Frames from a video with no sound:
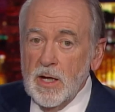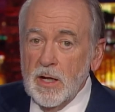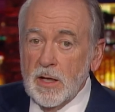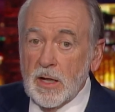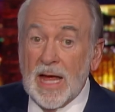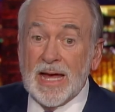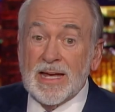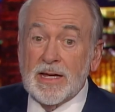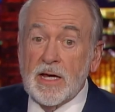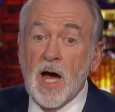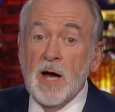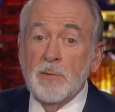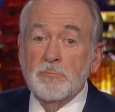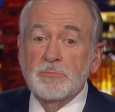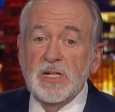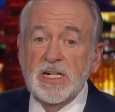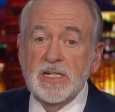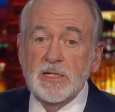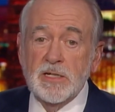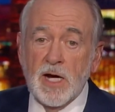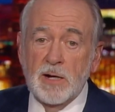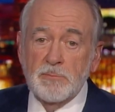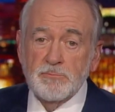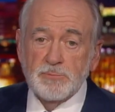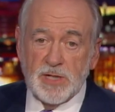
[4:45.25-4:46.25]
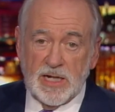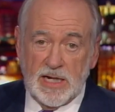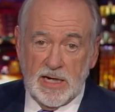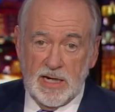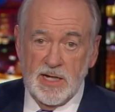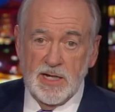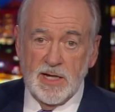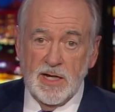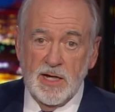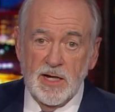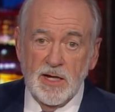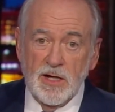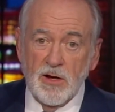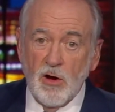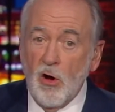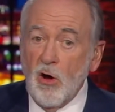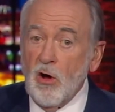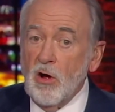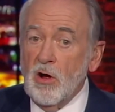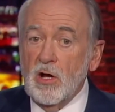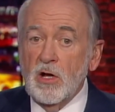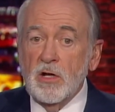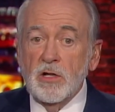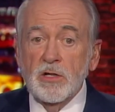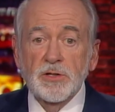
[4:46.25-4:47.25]
Like Humpty Dumpty,
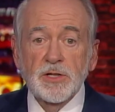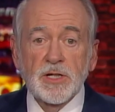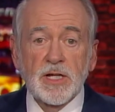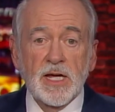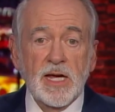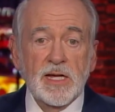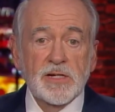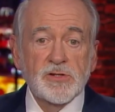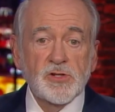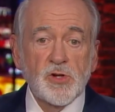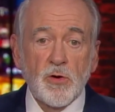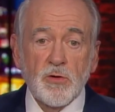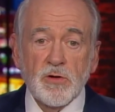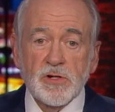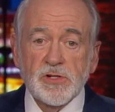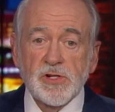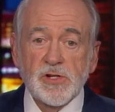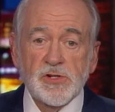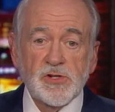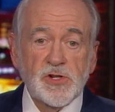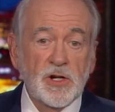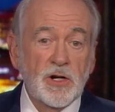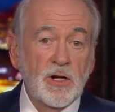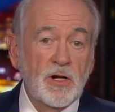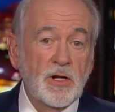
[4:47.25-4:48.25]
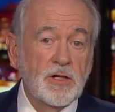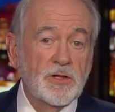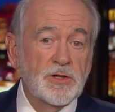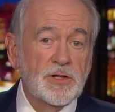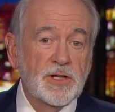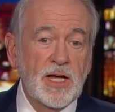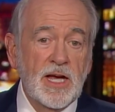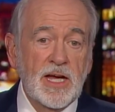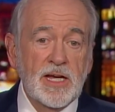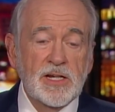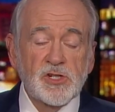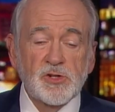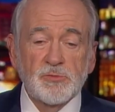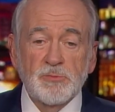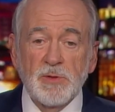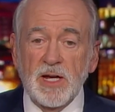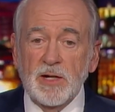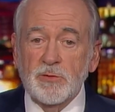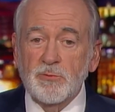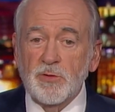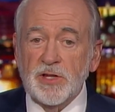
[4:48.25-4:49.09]
all the king's horses and all the king's men,